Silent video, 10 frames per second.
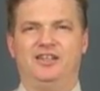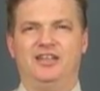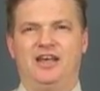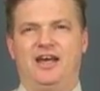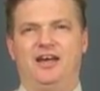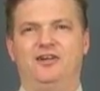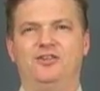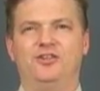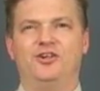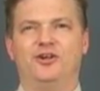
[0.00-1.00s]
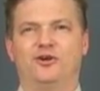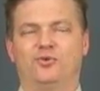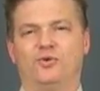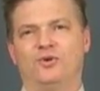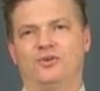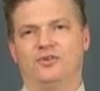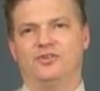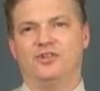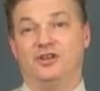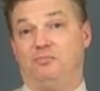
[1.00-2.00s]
in the analog world,